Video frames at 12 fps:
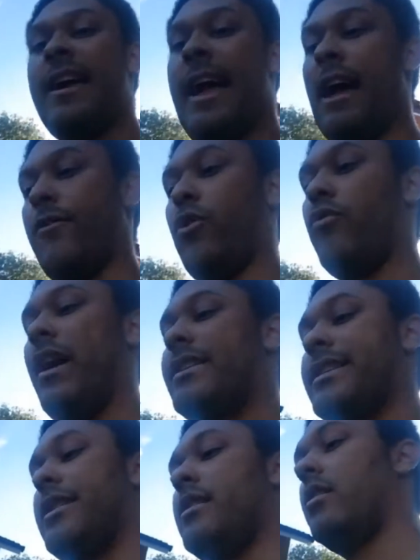they have
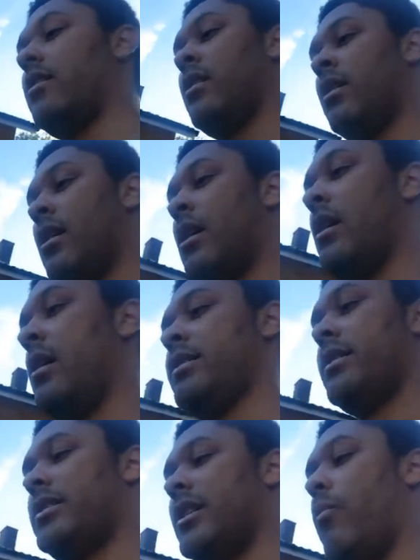already,
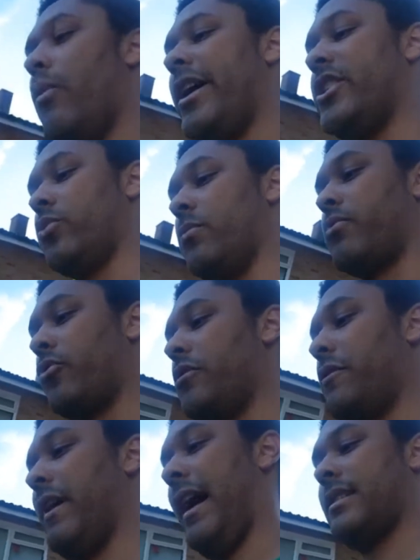some way to
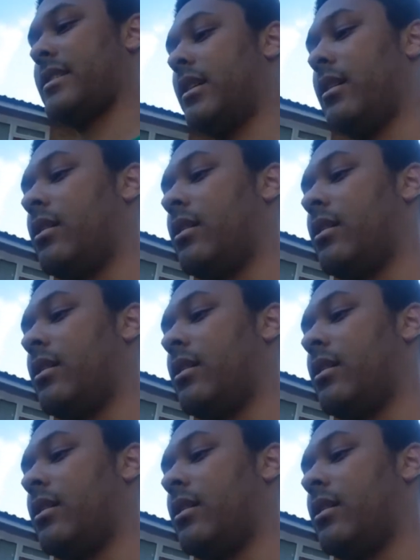improve that.